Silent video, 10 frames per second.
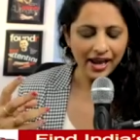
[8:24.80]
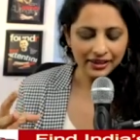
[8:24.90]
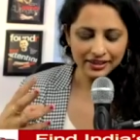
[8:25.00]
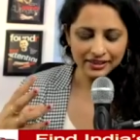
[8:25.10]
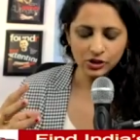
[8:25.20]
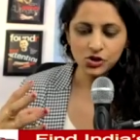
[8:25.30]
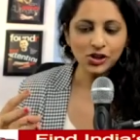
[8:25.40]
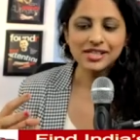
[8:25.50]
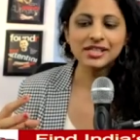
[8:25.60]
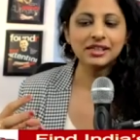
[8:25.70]

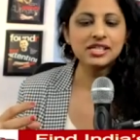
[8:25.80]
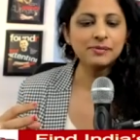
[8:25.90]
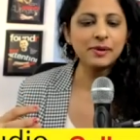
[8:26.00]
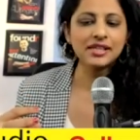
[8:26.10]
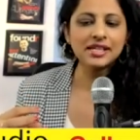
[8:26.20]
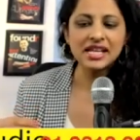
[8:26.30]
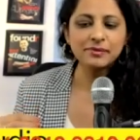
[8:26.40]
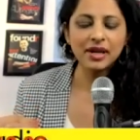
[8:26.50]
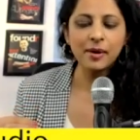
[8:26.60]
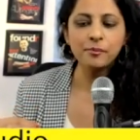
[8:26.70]
this has
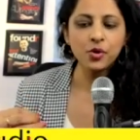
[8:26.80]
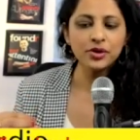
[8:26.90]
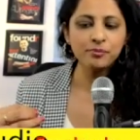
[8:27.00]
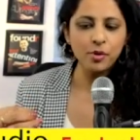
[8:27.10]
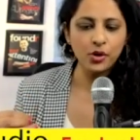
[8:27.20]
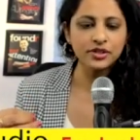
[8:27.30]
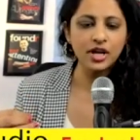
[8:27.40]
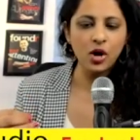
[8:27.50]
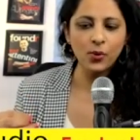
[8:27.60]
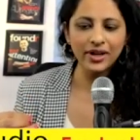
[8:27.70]
become more important
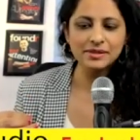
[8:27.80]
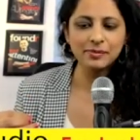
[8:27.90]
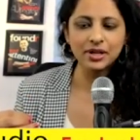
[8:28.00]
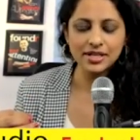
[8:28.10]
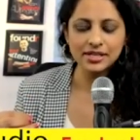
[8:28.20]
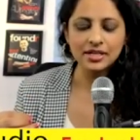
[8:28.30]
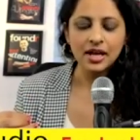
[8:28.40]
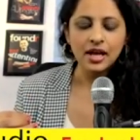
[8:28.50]
nowadays, because